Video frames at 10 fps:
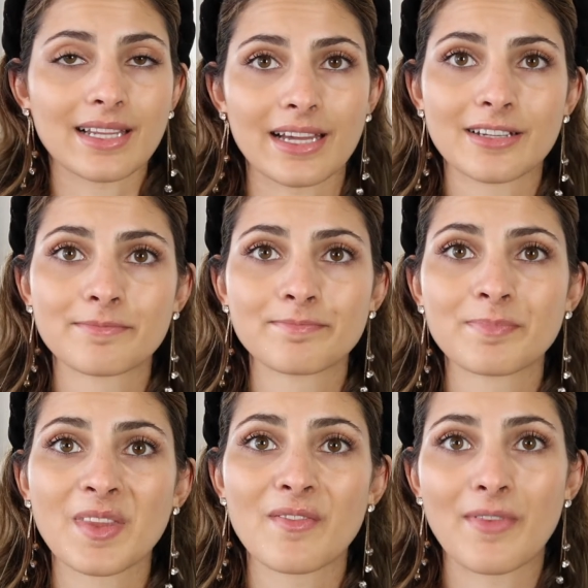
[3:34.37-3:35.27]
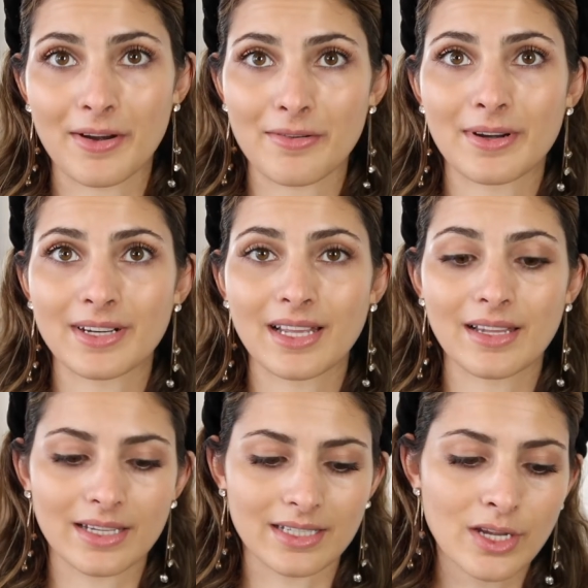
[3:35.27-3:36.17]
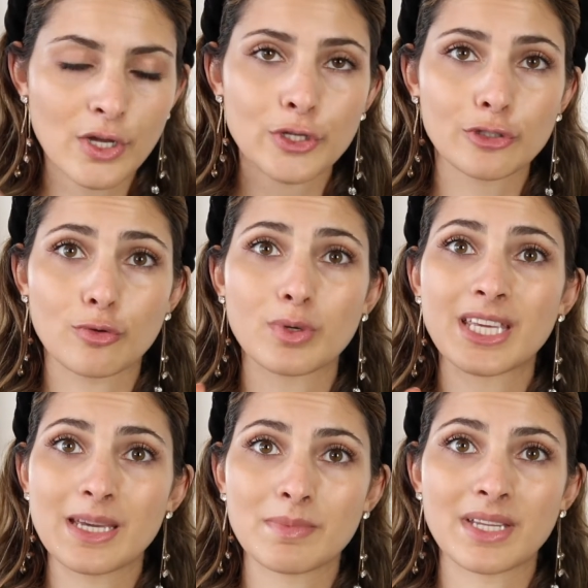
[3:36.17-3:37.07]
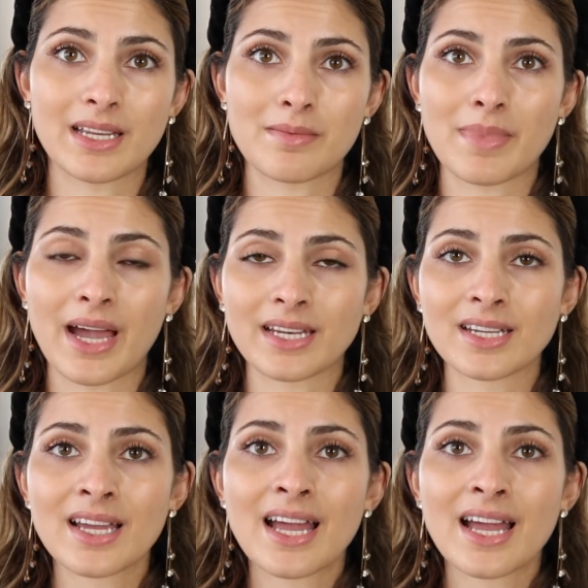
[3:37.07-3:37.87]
Like very, very delicate. So keep that in mind.